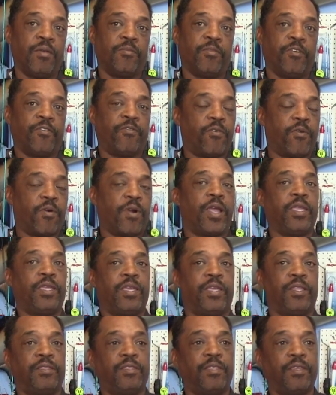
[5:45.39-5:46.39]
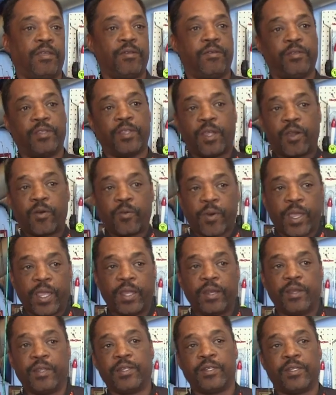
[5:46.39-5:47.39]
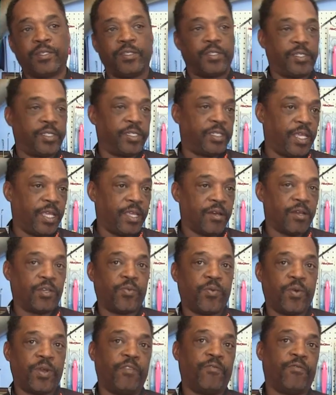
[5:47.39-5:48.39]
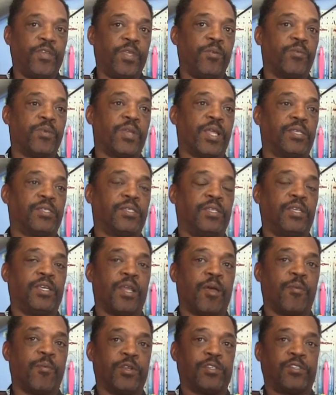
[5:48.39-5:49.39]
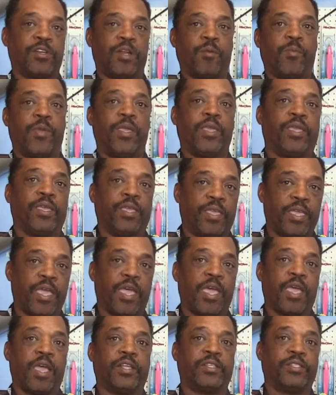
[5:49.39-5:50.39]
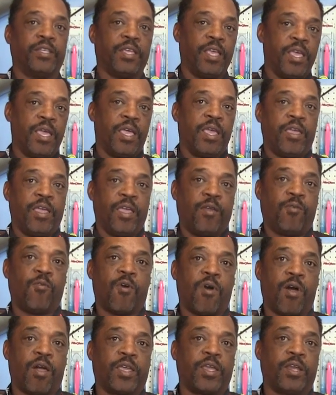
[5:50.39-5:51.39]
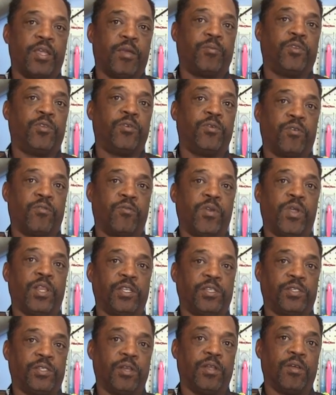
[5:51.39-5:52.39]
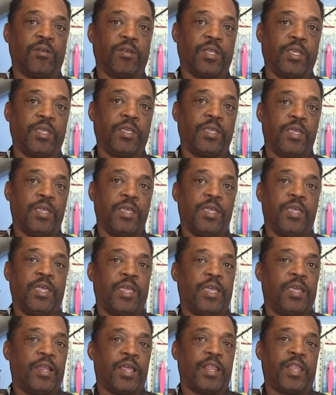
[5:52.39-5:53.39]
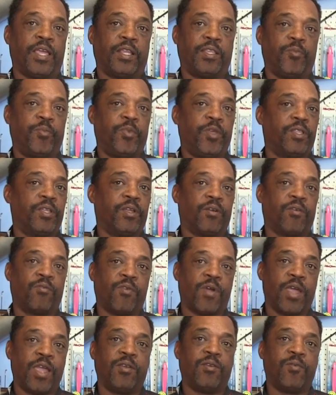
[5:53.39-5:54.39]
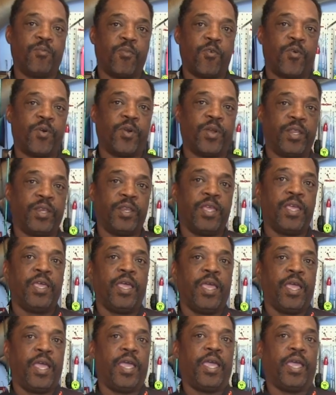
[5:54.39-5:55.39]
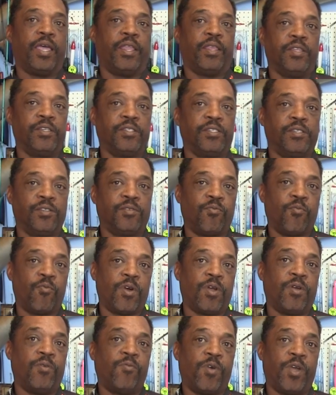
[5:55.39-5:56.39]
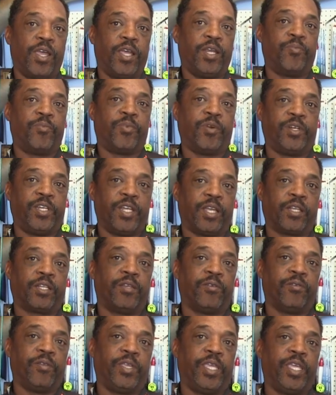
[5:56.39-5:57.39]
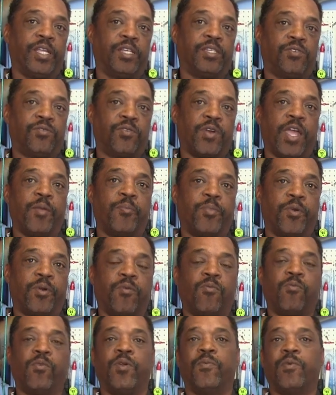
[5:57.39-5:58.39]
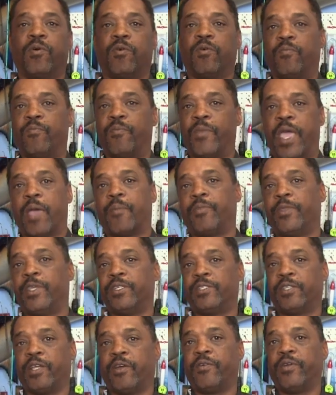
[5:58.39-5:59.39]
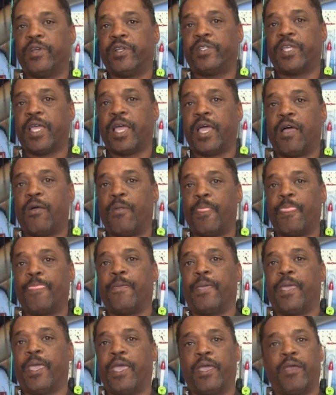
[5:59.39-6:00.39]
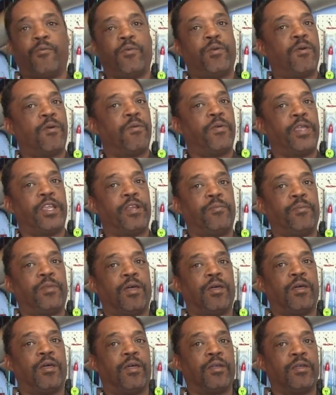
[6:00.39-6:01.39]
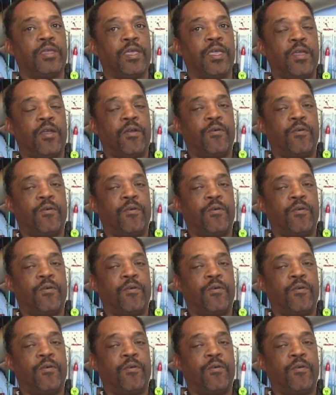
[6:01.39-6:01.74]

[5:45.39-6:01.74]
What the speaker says: Before I get the grate 10 or 20 feet, when I see it, I'm going to start making casts and walking up to it really slowly. And I like to be there right in the morning. And this is one way to productively get striper. We will map these areas out, and we won't hit them long.